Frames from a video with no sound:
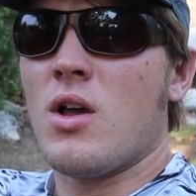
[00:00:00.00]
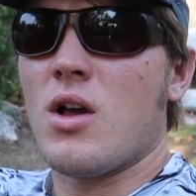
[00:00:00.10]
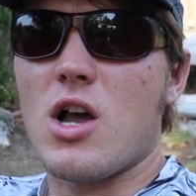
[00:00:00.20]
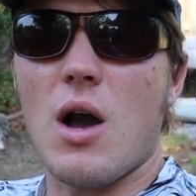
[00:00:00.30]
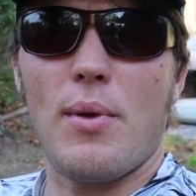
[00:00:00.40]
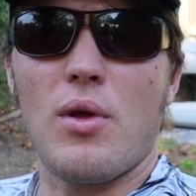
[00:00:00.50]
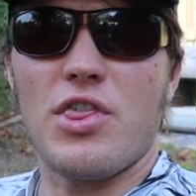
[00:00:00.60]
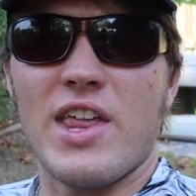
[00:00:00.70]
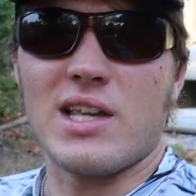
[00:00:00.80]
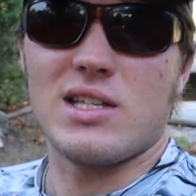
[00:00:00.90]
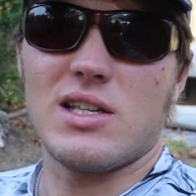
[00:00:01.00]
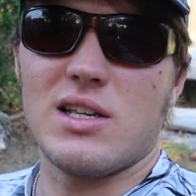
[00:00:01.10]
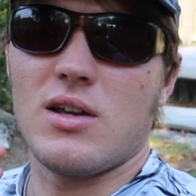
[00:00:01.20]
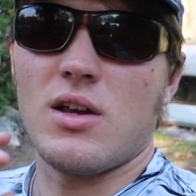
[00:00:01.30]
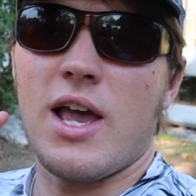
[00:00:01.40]
a couple of things.
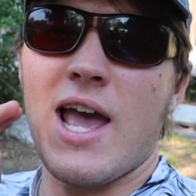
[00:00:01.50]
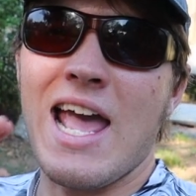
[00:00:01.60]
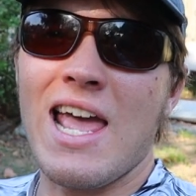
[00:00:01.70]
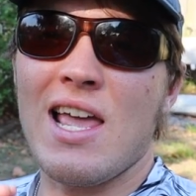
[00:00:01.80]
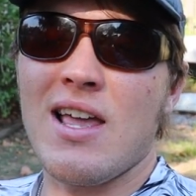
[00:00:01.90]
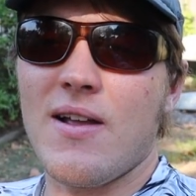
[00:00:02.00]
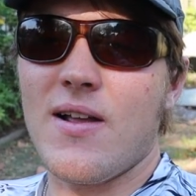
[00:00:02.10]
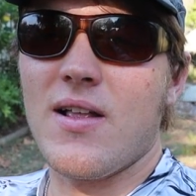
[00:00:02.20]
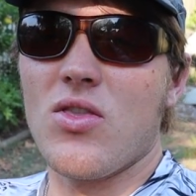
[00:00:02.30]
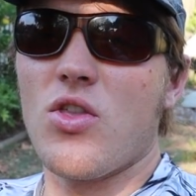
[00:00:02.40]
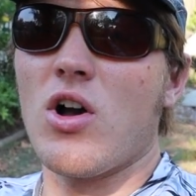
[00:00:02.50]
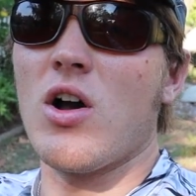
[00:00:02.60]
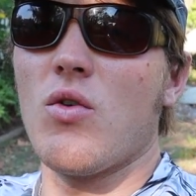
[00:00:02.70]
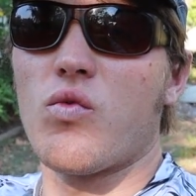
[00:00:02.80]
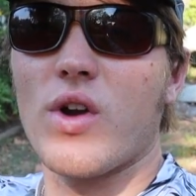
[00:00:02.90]
A,
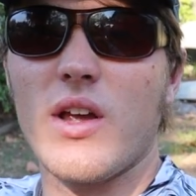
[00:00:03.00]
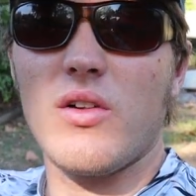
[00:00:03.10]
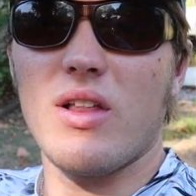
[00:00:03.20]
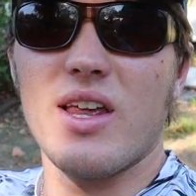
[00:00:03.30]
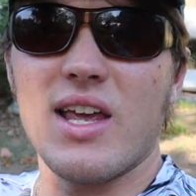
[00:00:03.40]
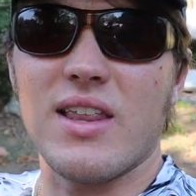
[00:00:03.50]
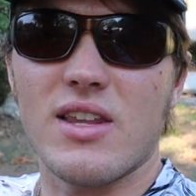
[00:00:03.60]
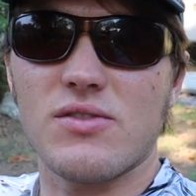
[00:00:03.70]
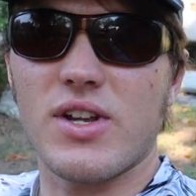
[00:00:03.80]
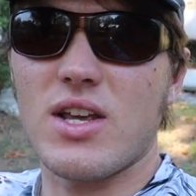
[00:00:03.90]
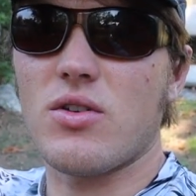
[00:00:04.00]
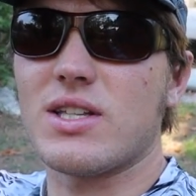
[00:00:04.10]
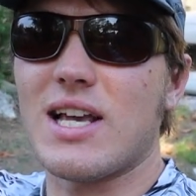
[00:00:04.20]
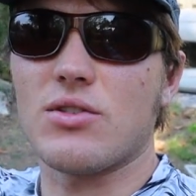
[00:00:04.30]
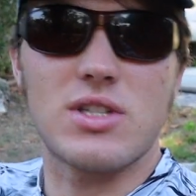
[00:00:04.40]
the reel in this video,
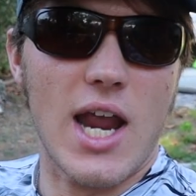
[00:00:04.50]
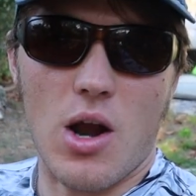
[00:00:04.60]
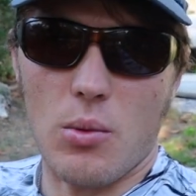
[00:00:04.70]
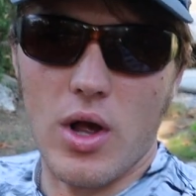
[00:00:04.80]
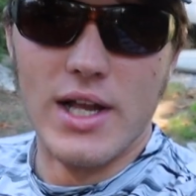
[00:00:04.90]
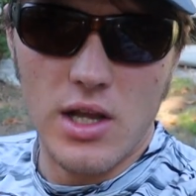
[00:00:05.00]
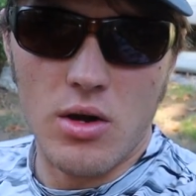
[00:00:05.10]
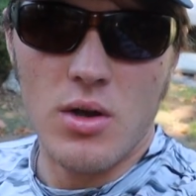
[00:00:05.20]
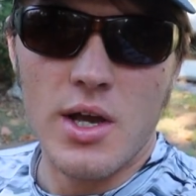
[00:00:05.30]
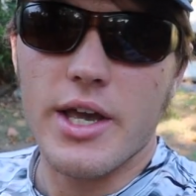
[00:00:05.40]
it sounds terrible. I know.